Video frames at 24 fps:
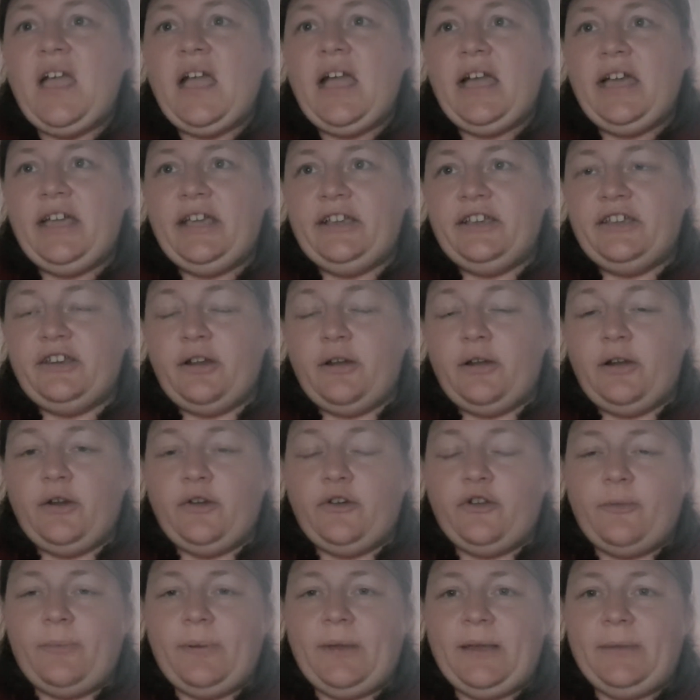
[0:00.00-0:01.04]

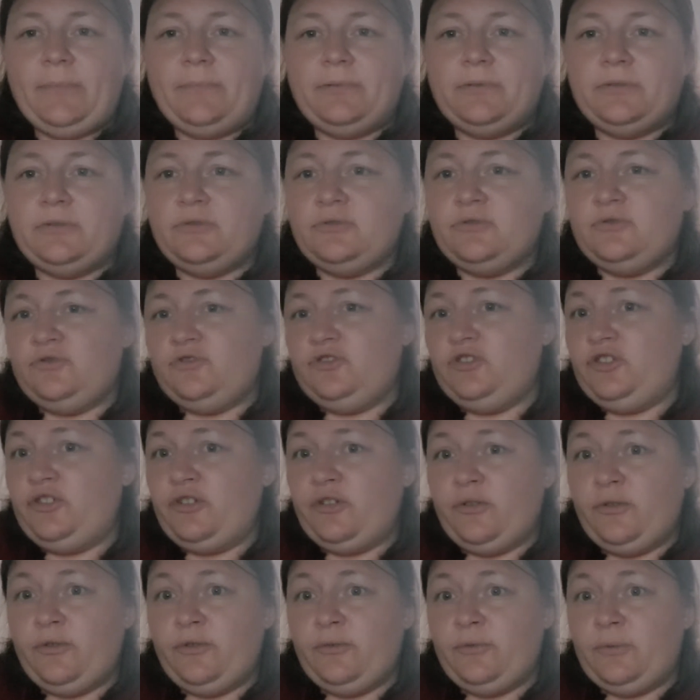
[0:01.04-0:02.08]

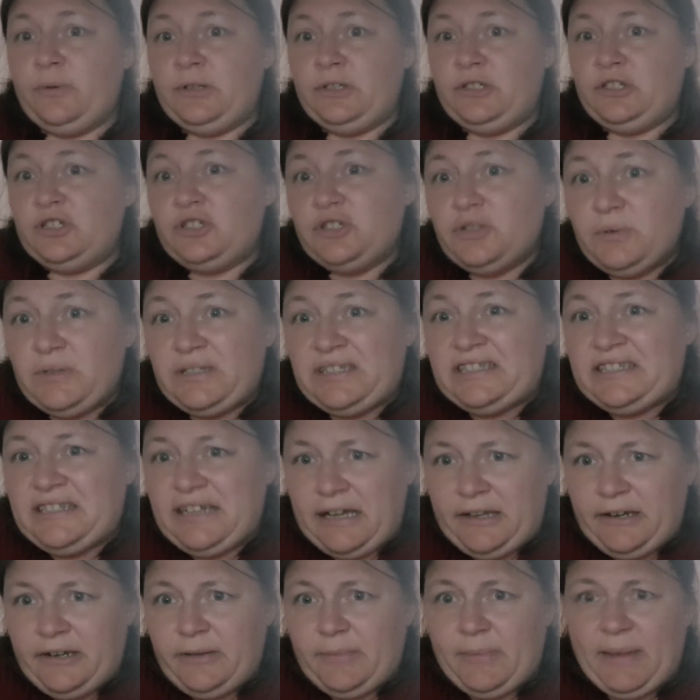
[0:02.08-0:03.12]
was
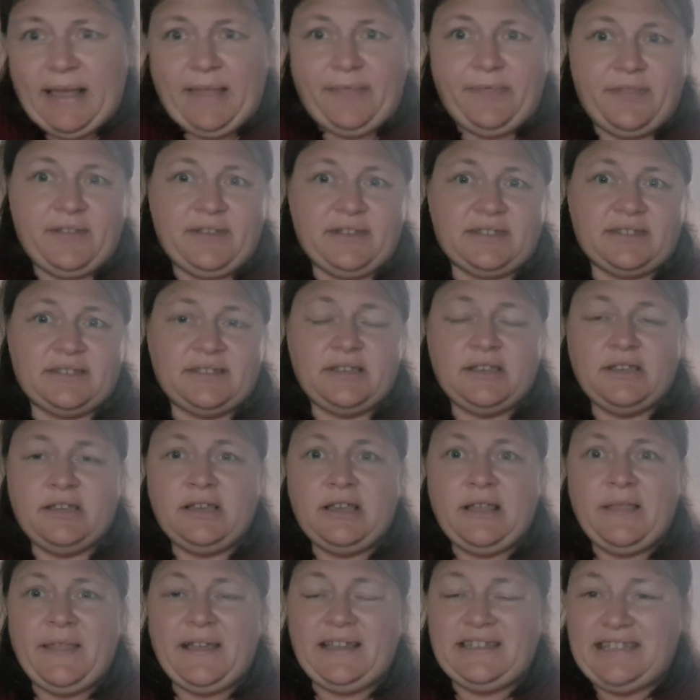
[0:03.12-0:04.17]
stunned about this.
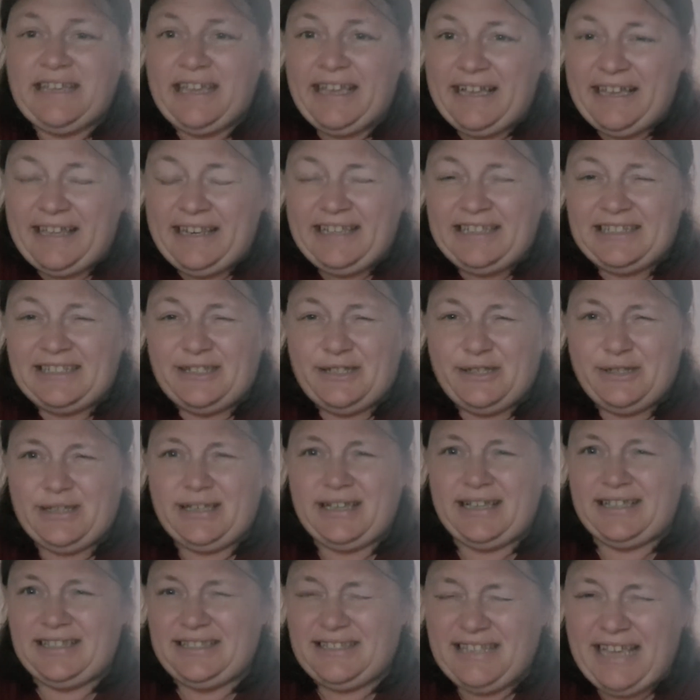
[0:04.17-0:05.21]
They're taking into
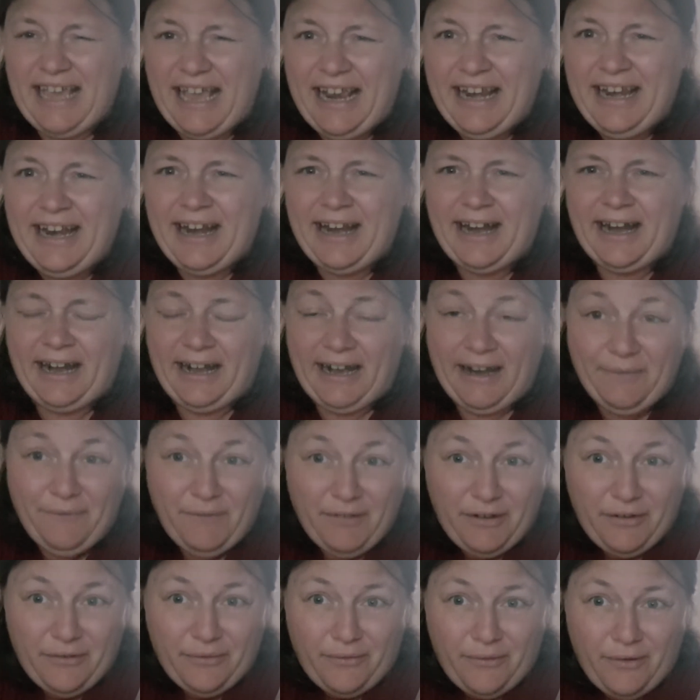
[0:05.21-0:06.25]
10 and
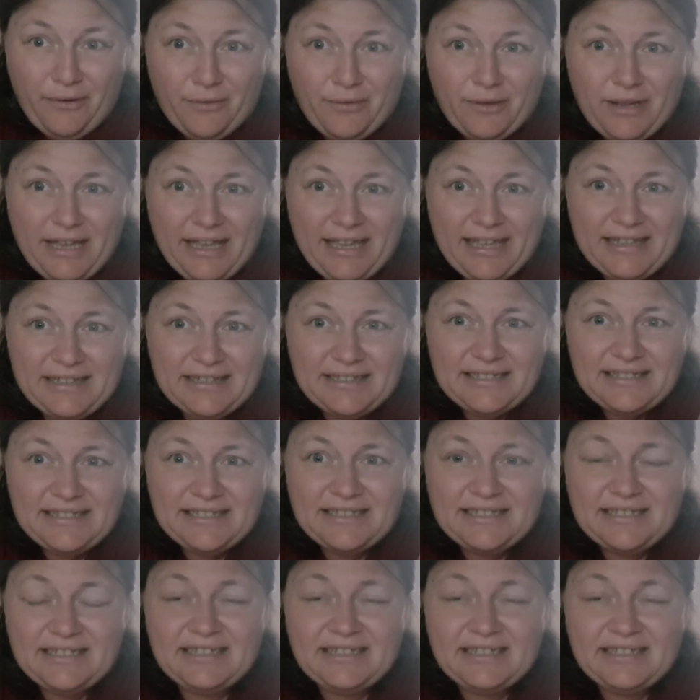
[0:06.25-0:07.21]
11-year-old kids.